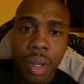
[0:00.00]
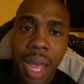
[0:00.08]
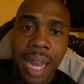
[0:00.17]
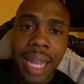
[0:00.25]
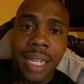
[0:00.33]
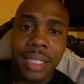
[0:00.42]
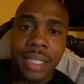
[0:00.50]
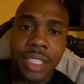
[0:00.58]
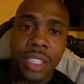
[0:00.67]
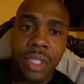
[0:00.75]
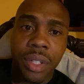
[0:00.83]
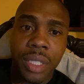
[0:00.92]
like the
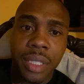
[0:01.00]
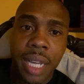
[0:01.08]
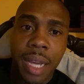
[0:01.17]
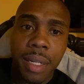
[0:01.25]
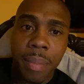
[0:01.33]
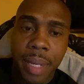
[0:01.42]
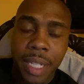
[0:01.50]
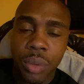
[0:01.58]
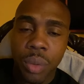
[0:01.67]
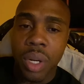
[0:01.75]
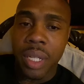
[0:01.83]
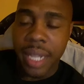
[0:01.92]
sexy nerdy type, the best
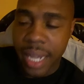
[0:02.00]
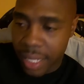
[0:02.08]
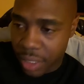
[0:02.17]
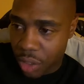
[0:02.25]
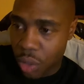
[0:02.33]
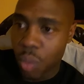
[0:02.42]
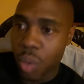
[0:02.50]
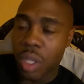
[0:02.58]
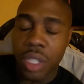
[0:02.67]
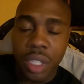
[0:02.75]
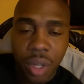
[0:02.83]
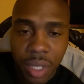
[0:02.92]
one. Yes, you want
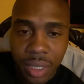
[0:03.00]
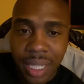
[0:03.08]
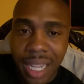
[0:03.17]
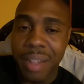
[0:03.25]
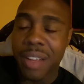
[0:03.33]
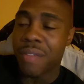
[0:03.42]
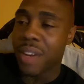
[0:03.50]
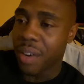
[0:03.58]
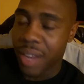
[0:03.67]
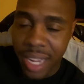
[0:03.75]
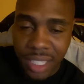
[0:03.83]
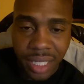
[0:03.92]
the nerdy type. They're
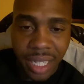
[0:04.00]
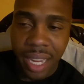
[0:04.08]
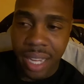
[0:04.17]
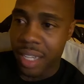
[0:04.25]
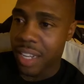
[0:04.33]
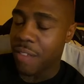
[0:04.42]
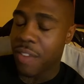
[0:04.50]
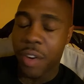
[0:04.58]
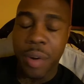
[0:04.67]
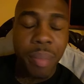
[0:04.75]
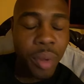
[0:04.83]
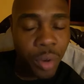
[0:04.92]
very educated. They're
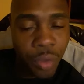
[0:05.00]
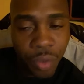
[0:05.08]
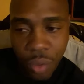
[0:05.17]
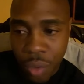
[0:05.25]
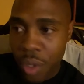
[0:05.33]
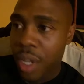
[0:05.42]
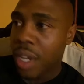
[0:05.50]
very beautiful.